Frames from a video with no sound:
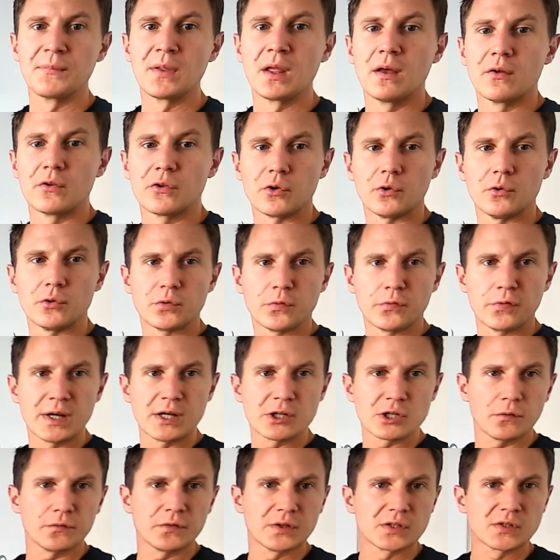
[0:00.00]
So to finish
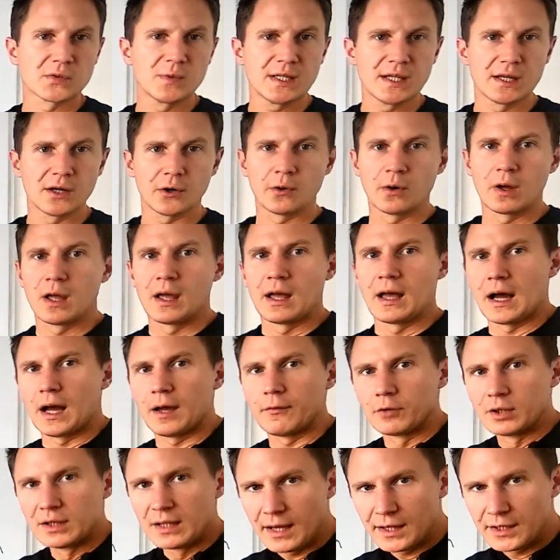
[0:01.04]
off this video, I
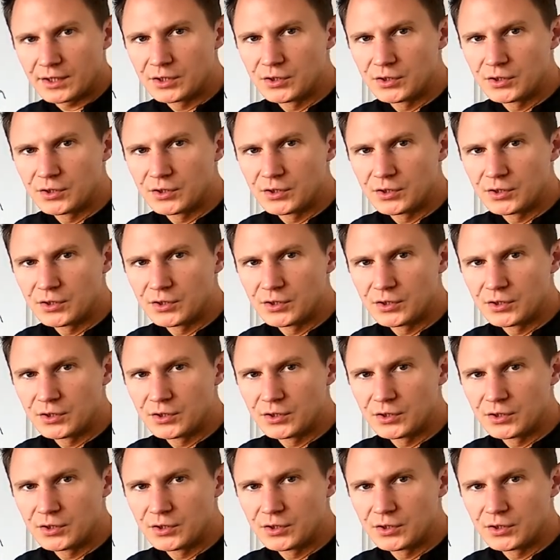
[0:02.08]
would like